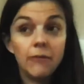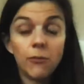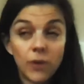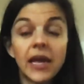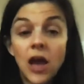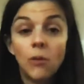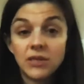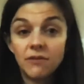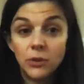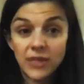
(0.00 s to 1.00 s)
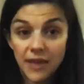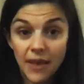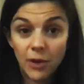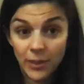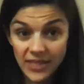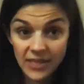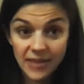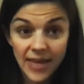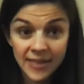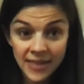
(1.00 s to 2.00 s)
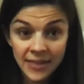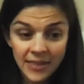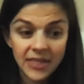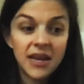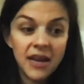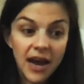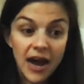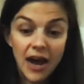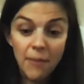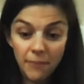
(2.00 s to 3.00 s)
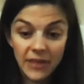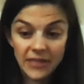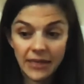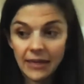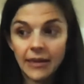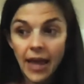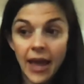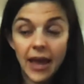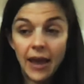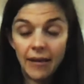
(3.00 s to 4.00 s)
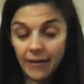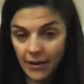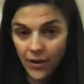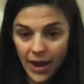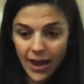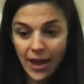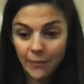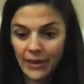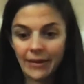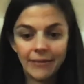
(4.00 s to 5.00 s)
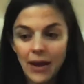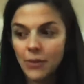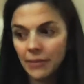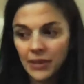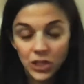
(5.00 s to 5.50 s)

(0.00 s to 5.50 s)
it really helps if you send them your business license. It's hey, here I am. I'm a